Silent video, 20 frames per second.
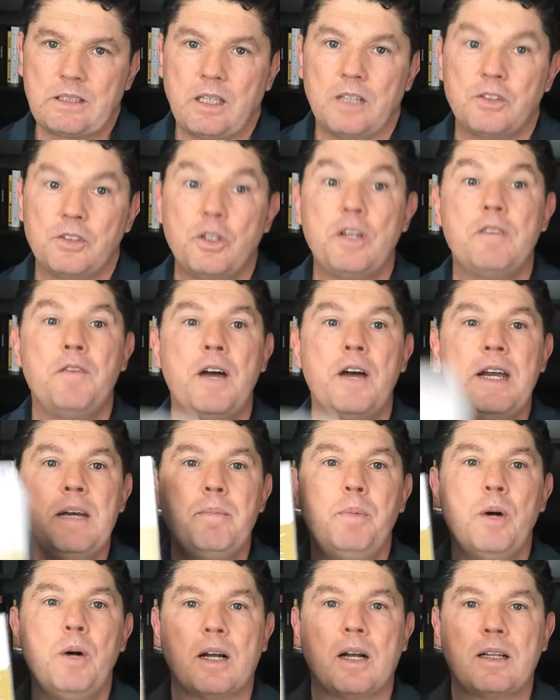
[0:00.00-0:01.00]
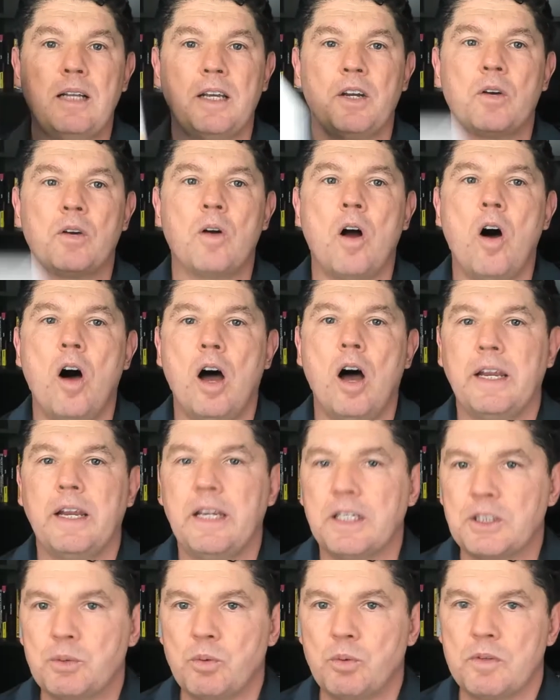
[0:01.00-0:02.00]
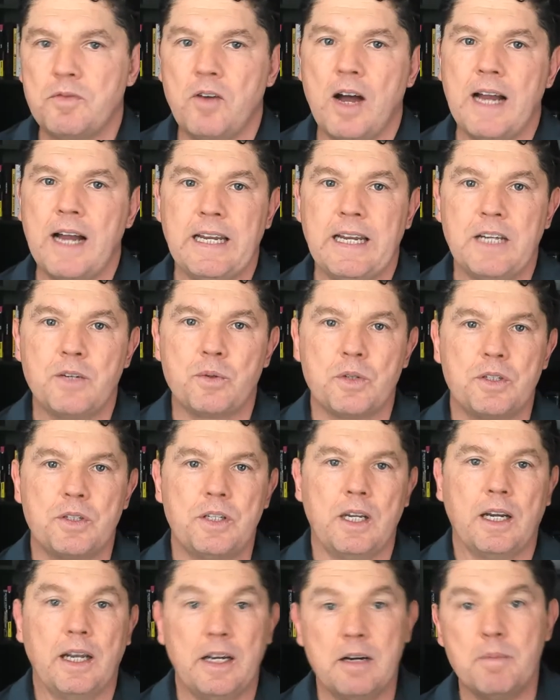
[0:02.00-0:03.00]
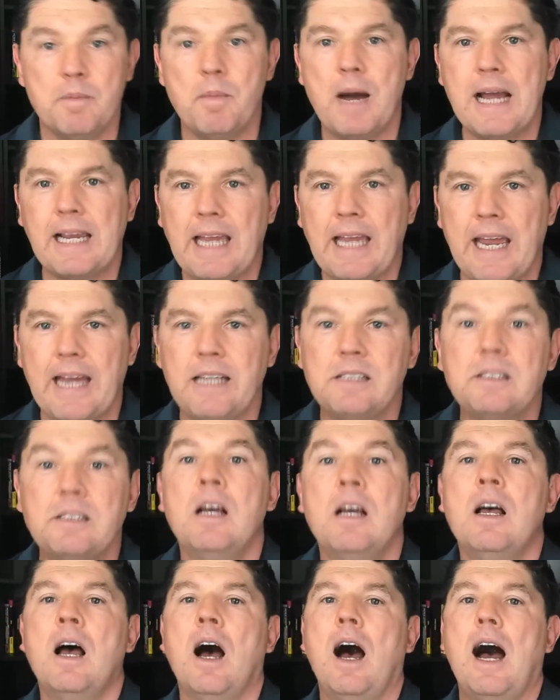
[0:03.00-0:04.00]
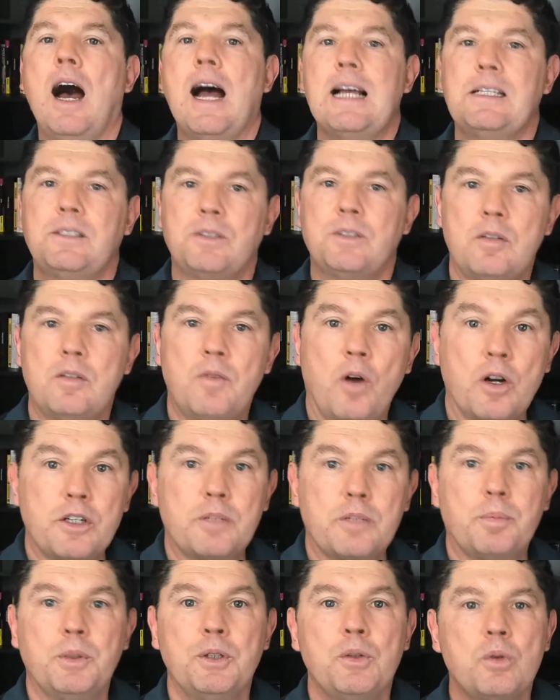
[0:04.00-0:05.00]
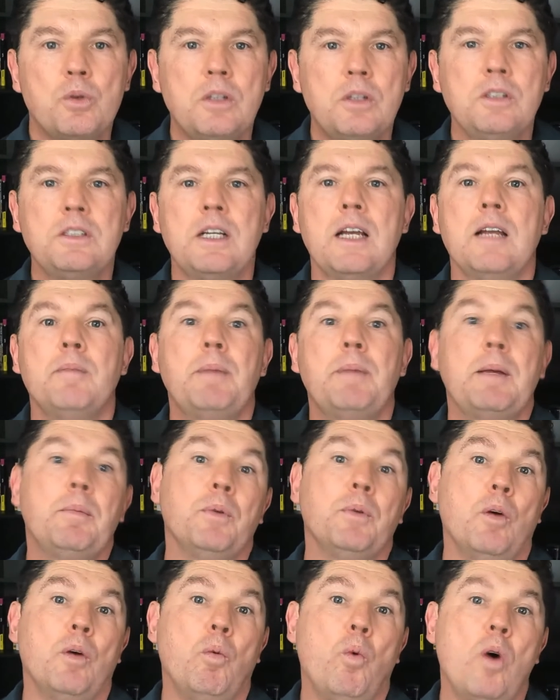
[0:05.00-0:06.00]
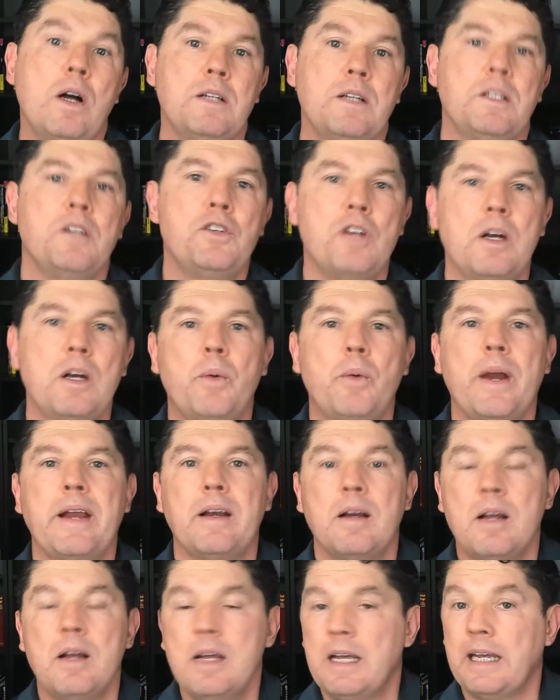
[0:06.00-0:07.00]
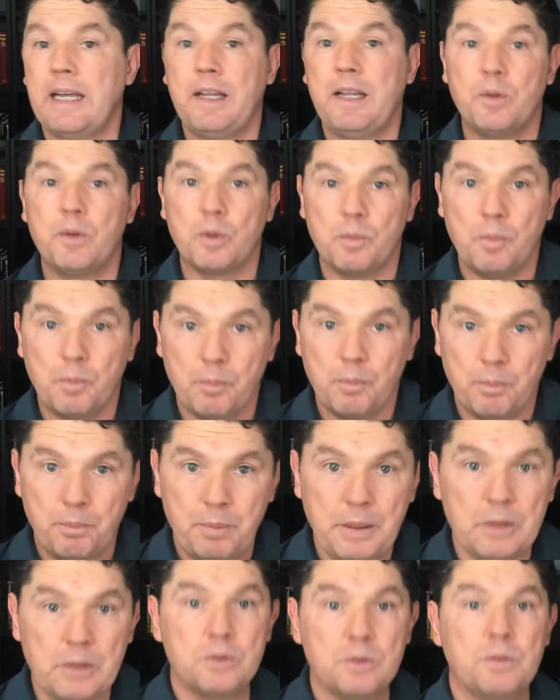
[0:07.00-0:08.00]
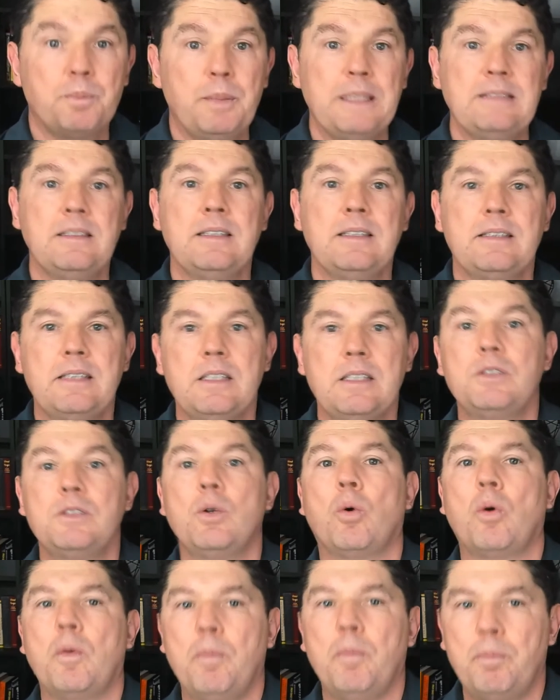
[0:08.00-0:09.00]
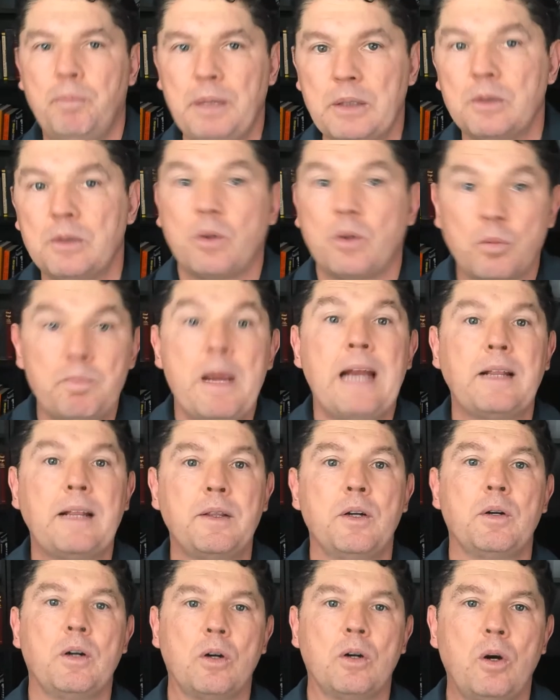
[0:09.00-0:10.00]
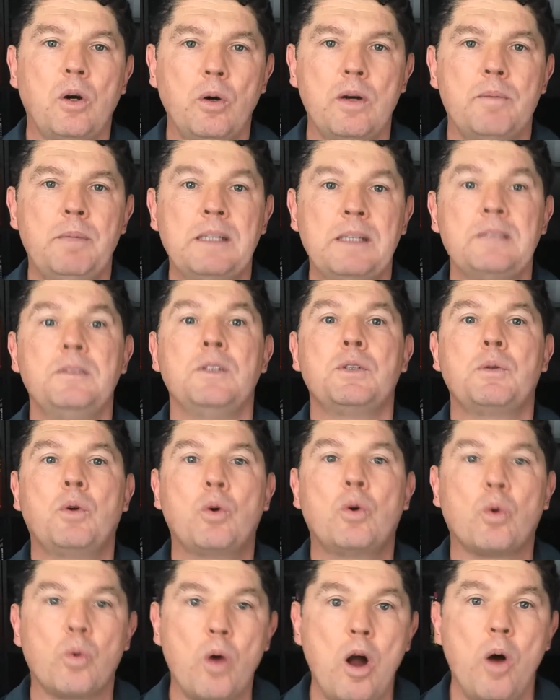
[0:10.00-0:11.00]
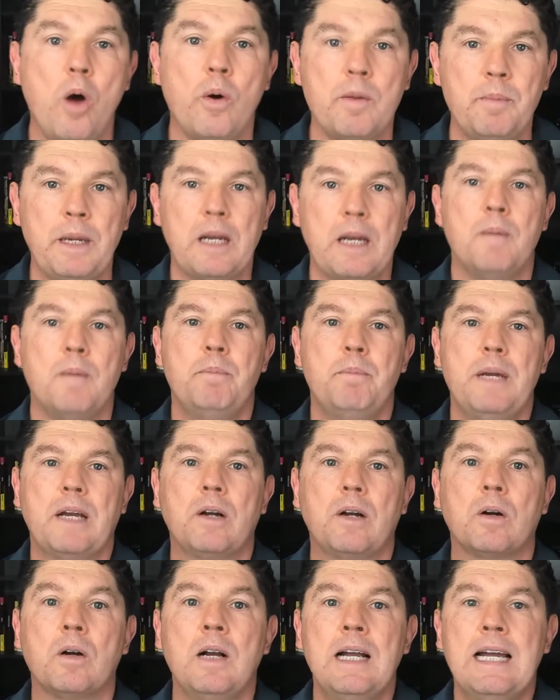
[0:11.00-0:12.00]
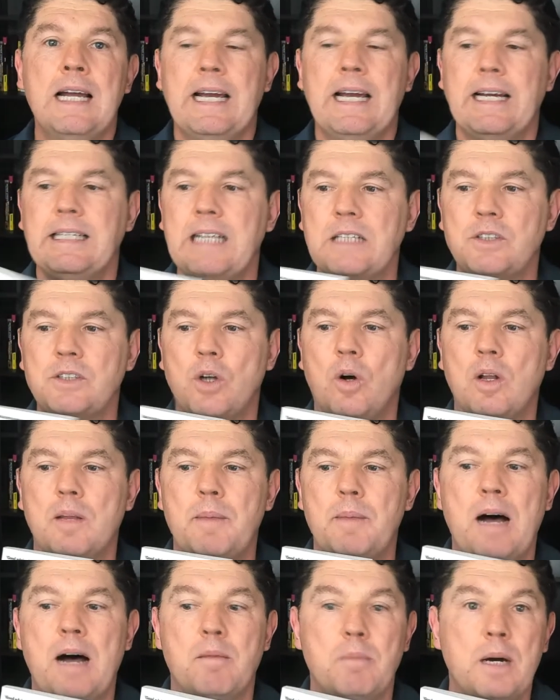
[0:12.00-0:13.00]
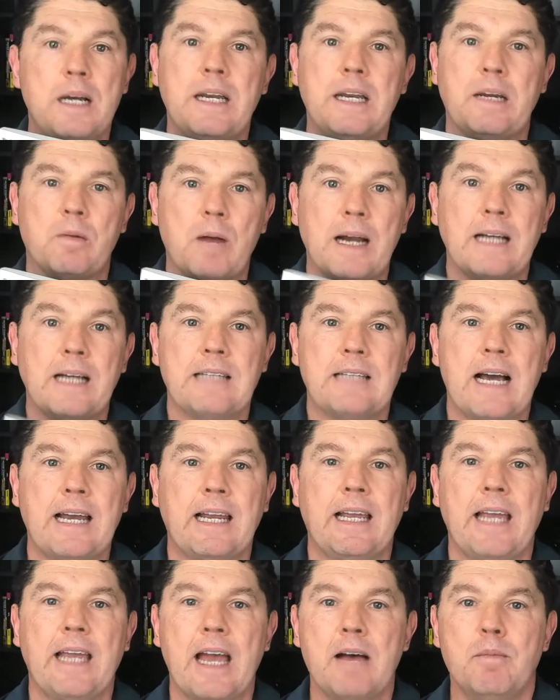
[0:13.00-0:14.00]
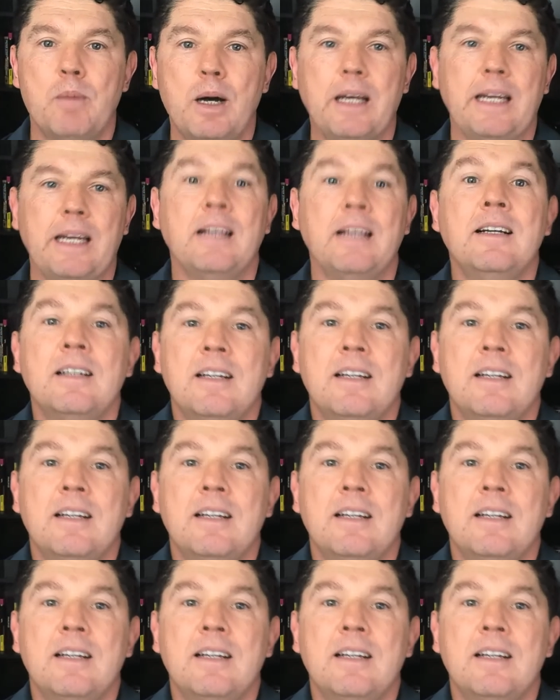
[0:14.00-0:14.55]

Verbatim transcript: so you find a book that your audience would find interesting. And in my case, I serve entrepreneurs and people that want to generate either build businesses or build make their current business grow and become bigger and that's all about money right it's how to get money